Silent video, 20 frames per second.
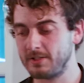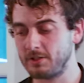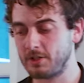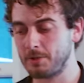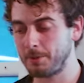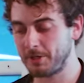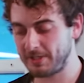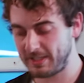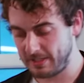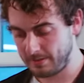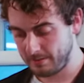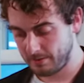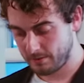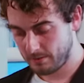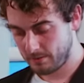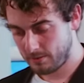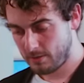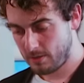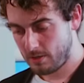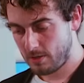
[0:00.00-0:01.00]
in the body,
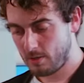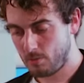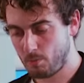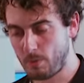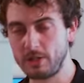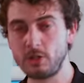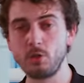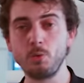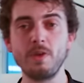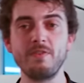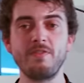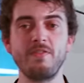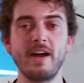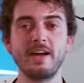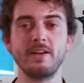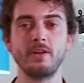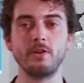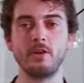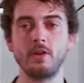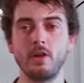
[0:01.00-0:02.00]
what do we
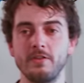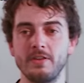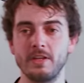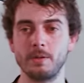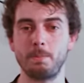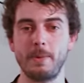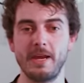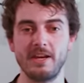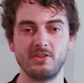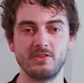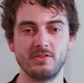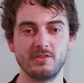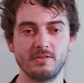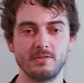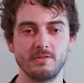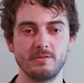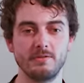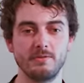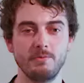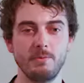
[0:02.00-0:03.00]
find on a landing page?
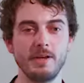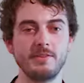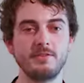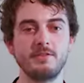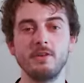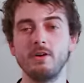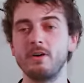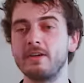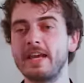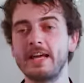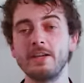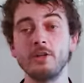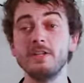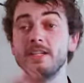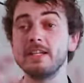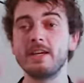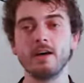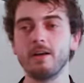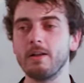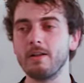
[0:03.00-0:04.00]
What's the
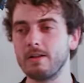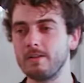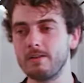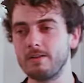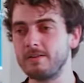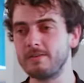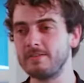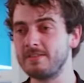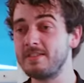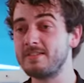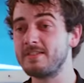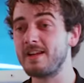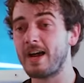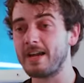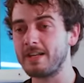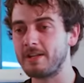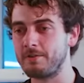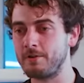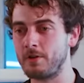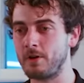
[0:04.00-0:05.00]
canonical
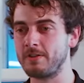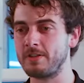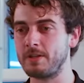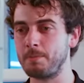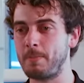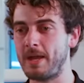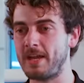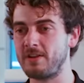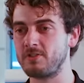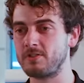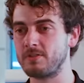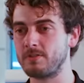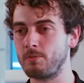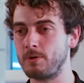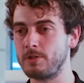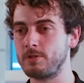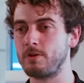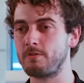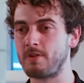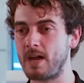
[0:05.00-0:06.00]
design of a landing page
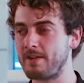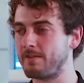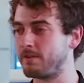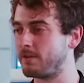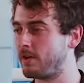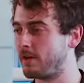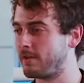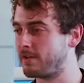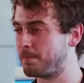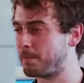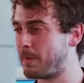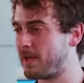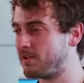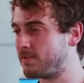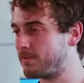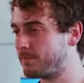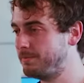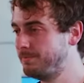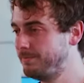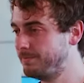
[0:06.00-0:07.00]
when you arrive on a landing
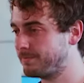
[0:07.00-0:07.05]
page?